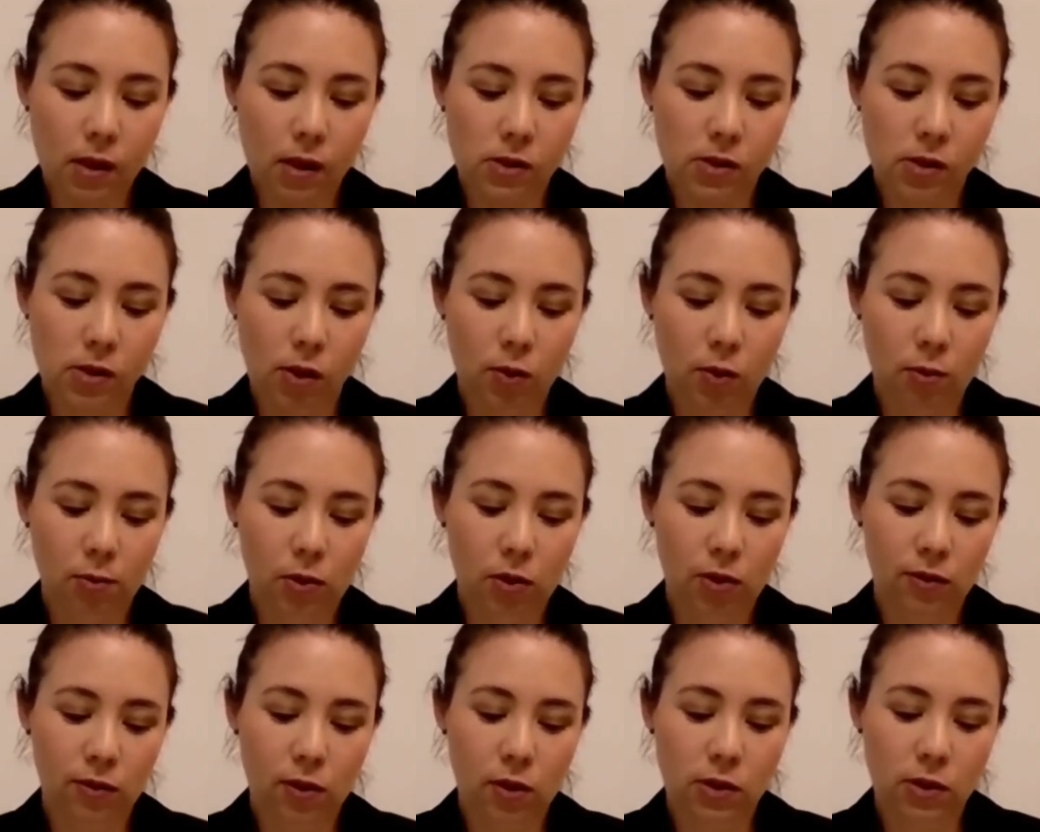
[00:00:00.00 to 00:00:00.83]
So we'll
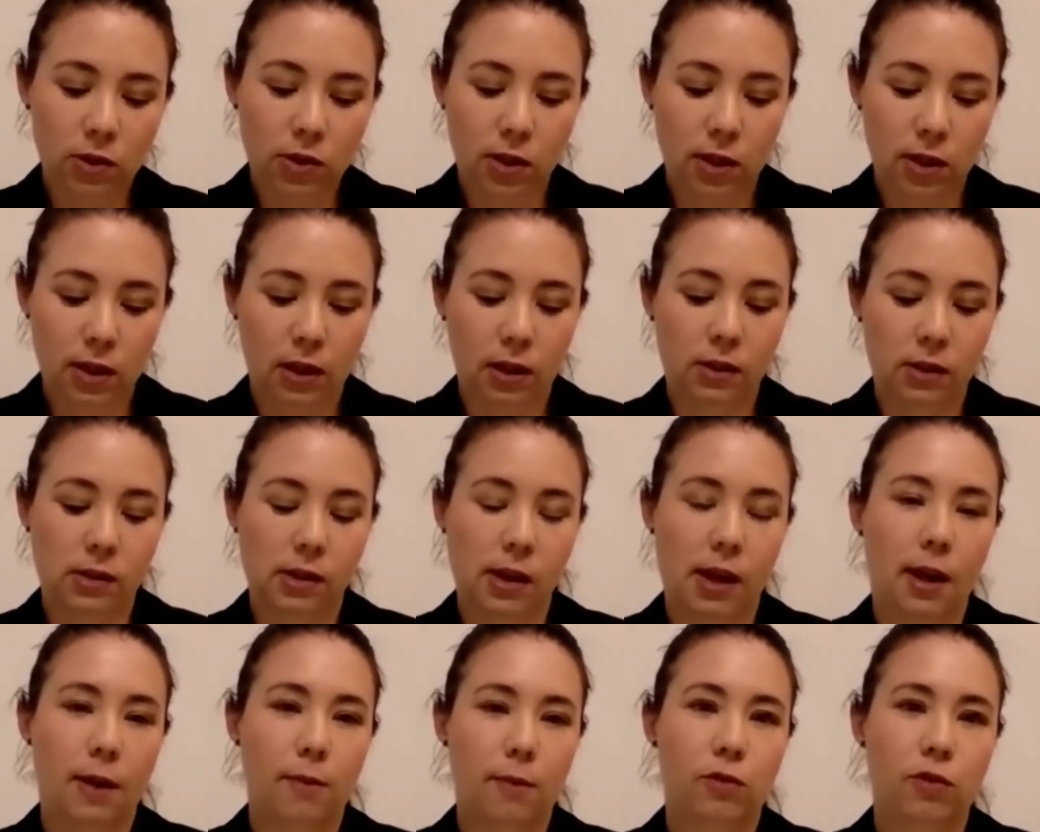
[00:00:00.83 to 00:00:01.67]
move on to the
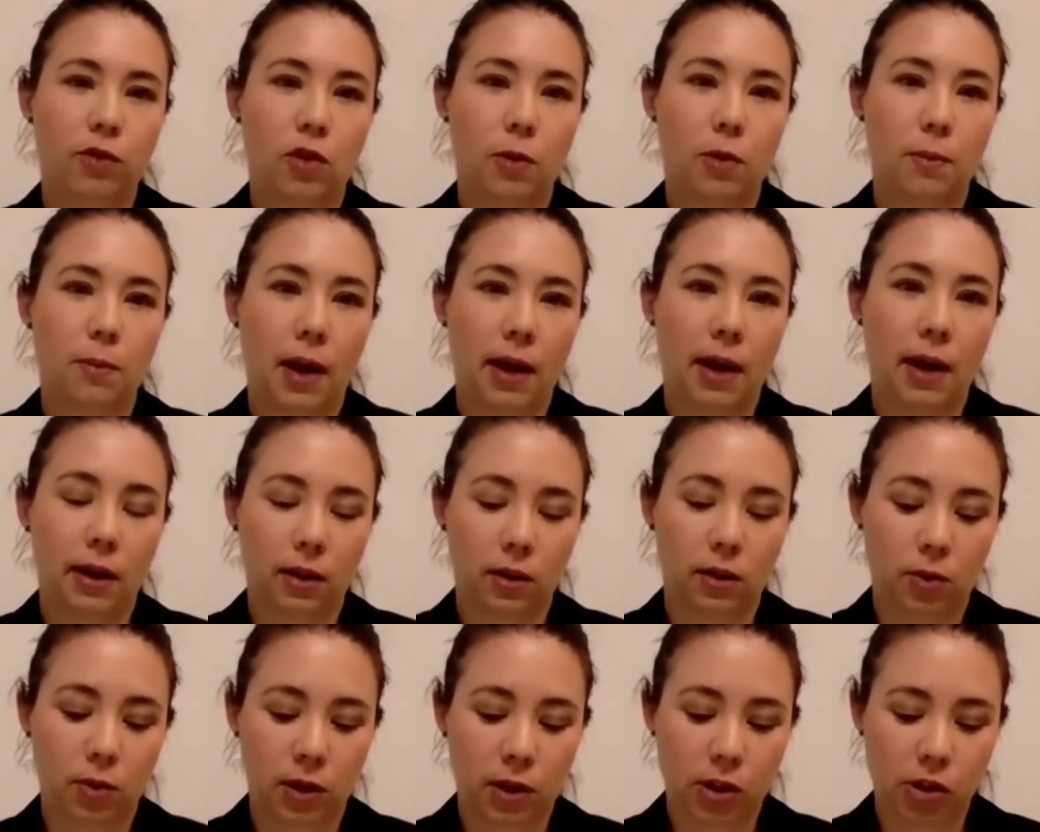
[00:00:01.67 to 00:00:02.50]
exam format and
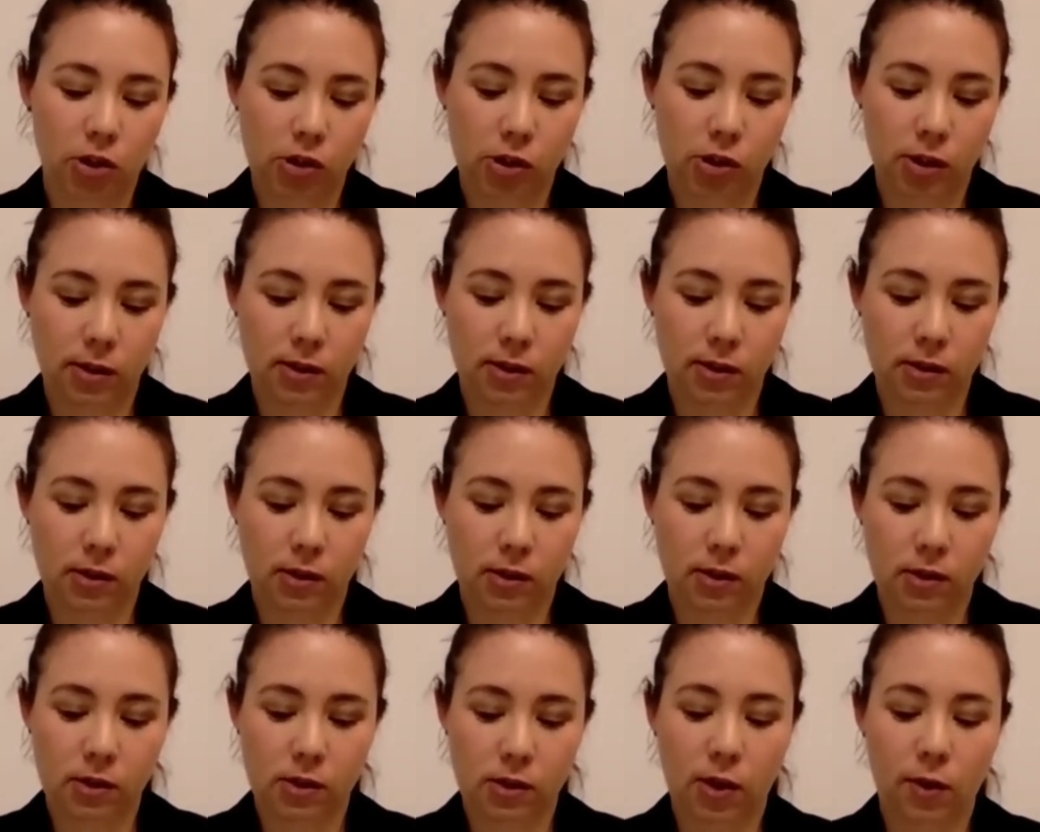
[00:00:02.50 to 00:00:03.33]
questions.
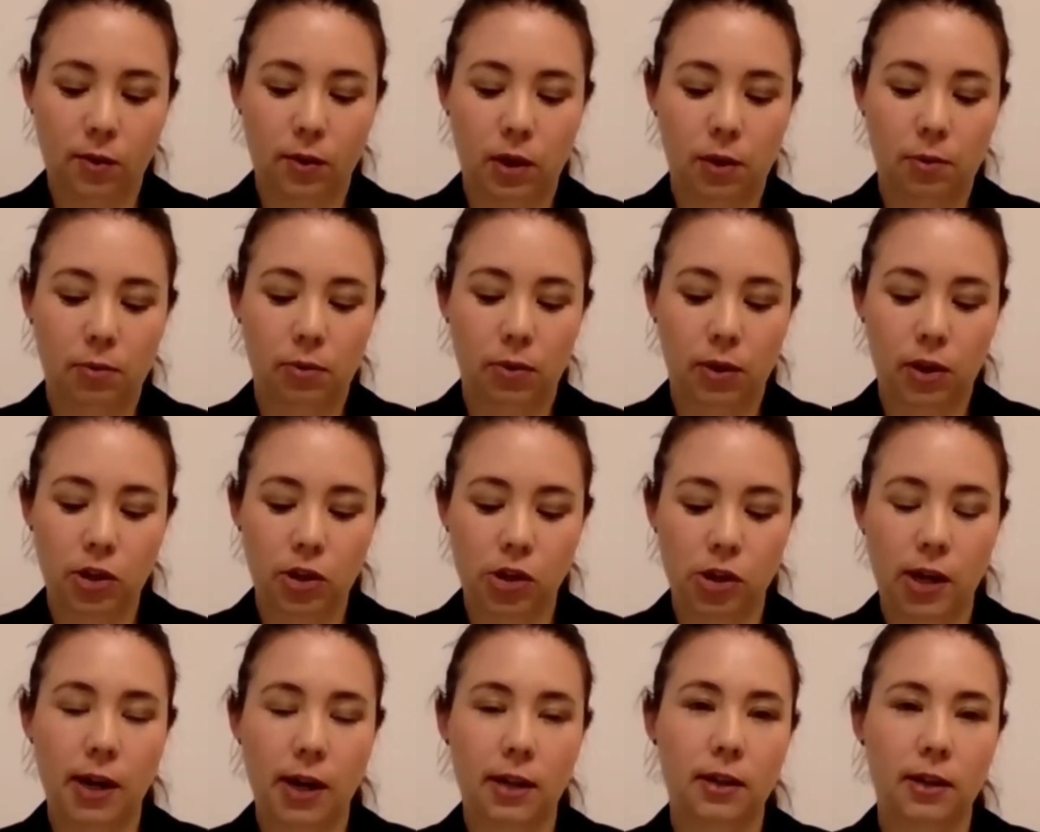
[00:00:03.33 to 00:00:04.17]
So we
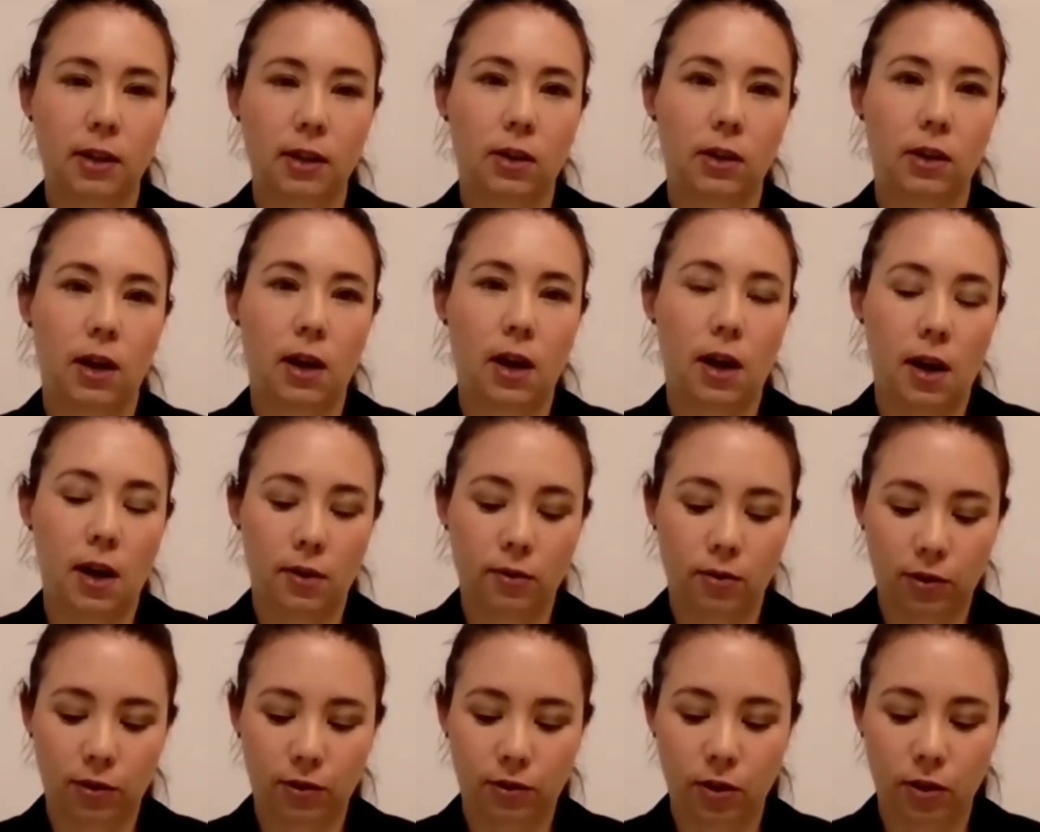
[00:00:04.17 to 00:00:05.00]
appreciate that you can't
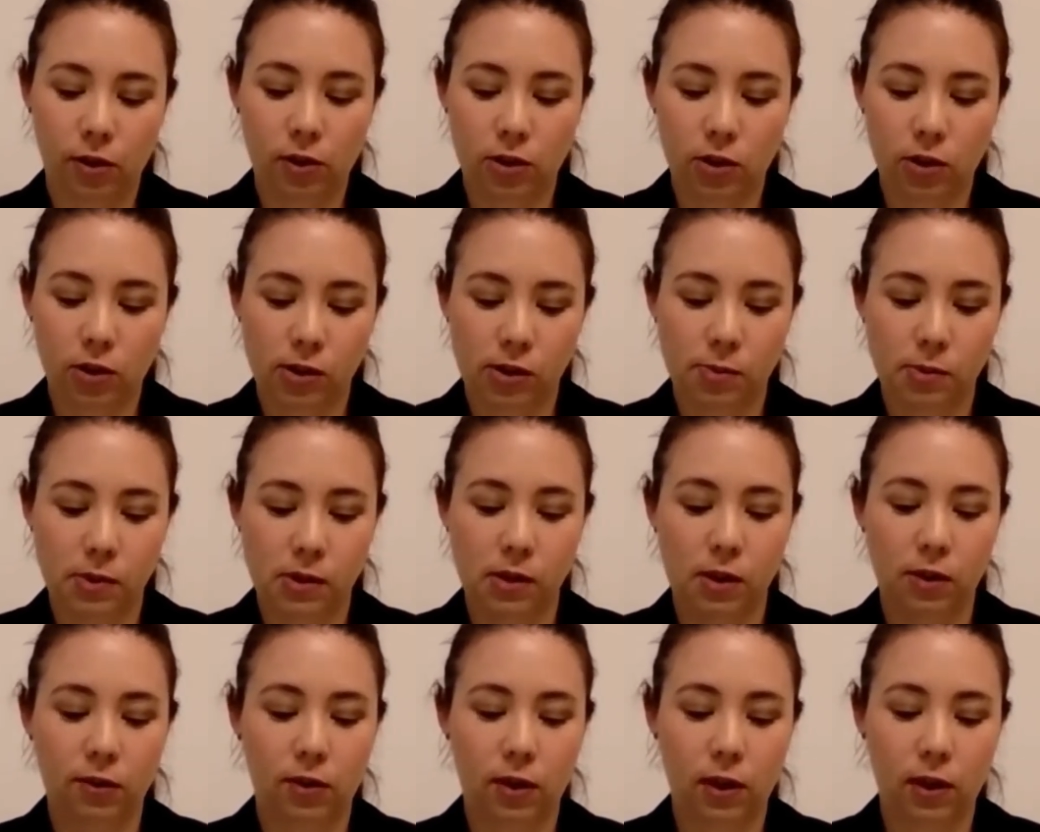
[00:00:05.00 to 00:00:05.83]
refer to
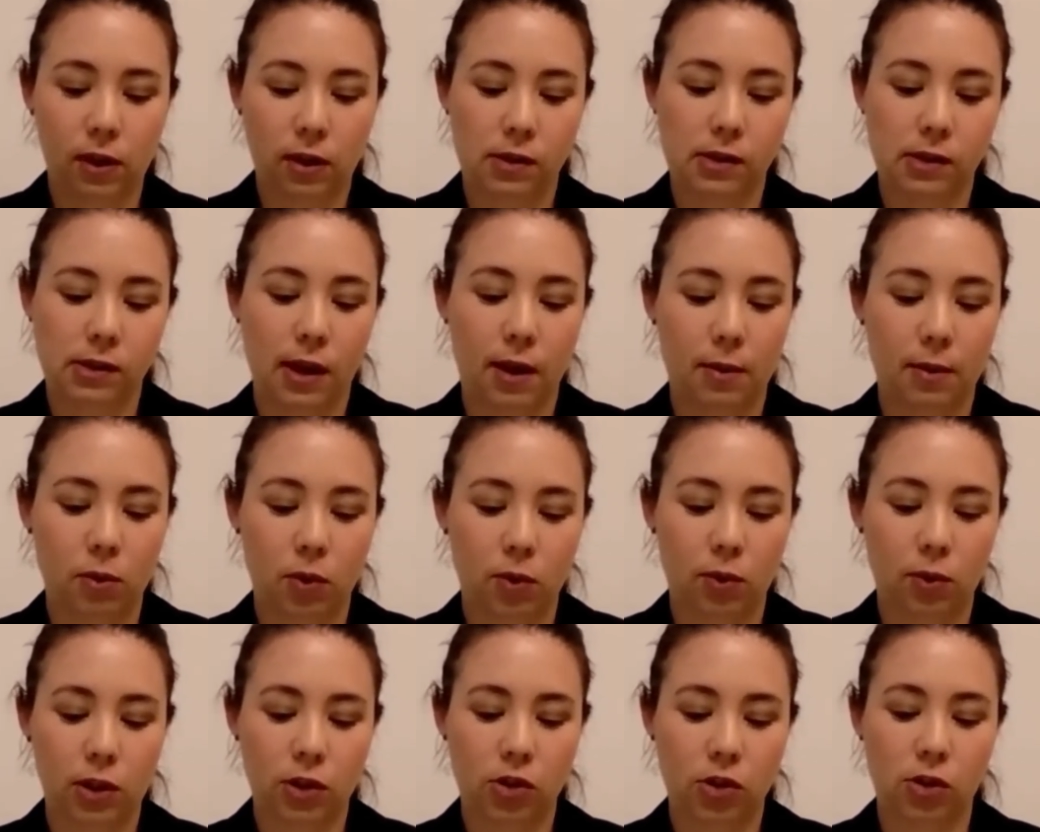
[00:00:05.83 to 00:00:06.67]
specific exam
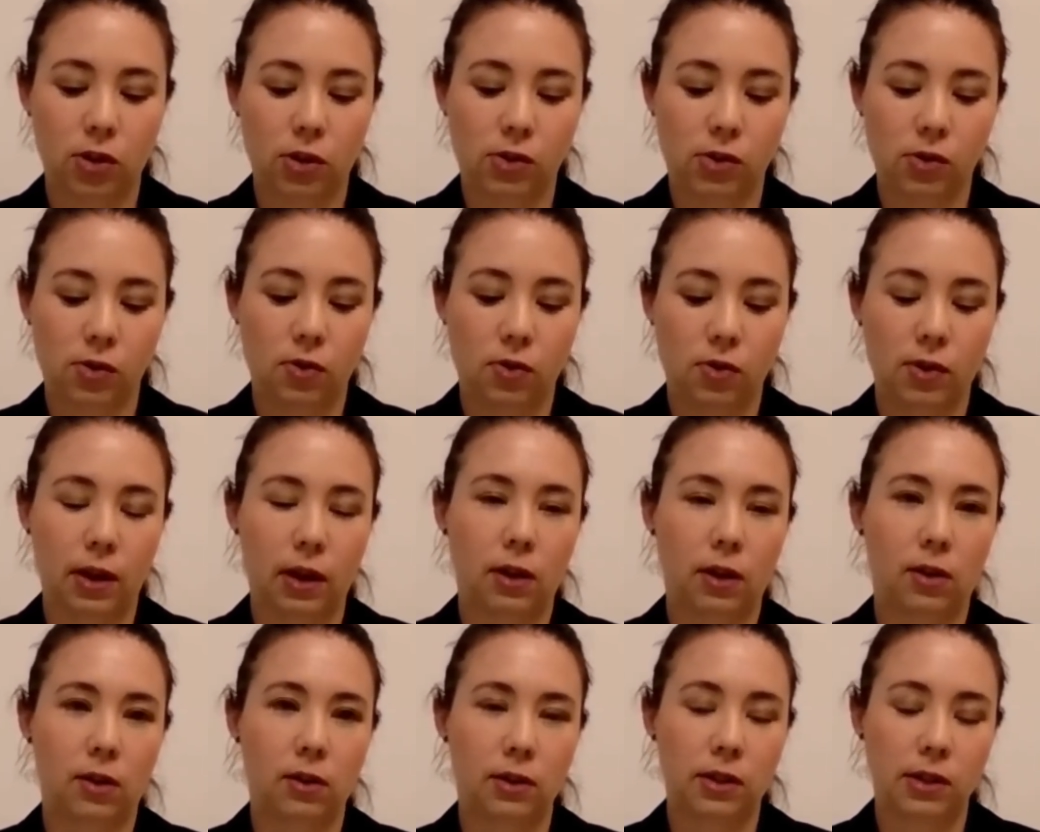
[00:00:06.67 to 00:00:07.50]
questions or their
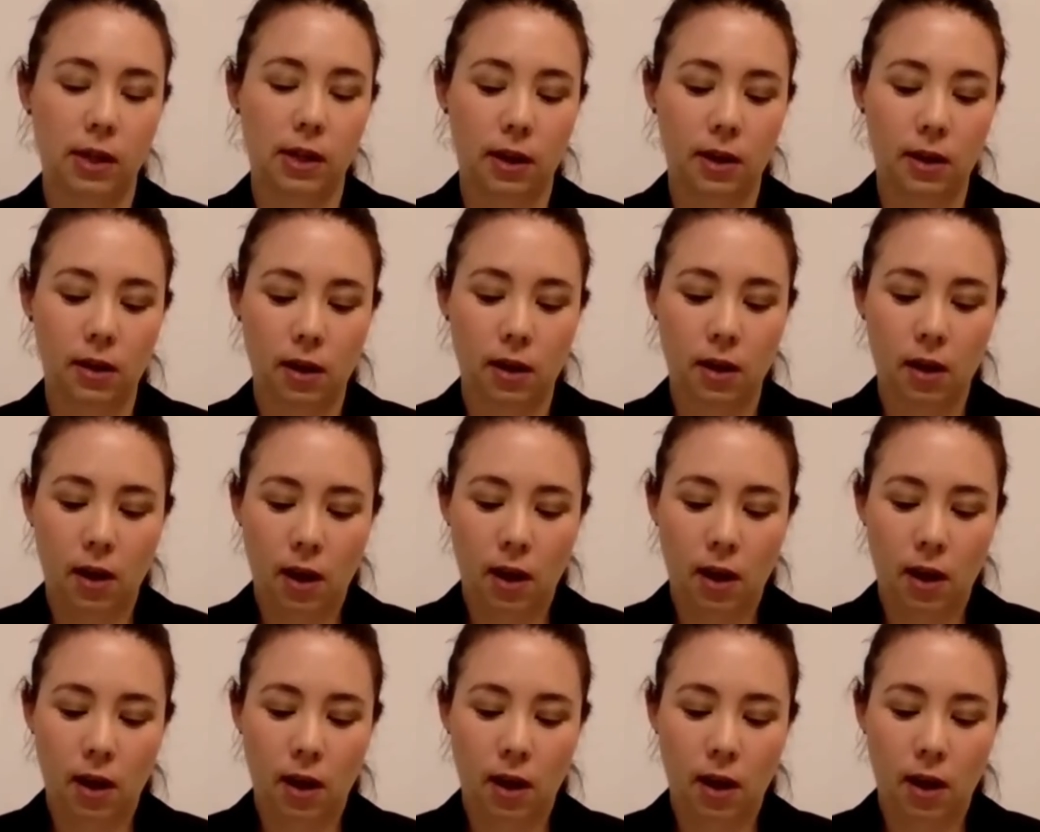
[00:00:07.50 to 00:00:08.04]
content.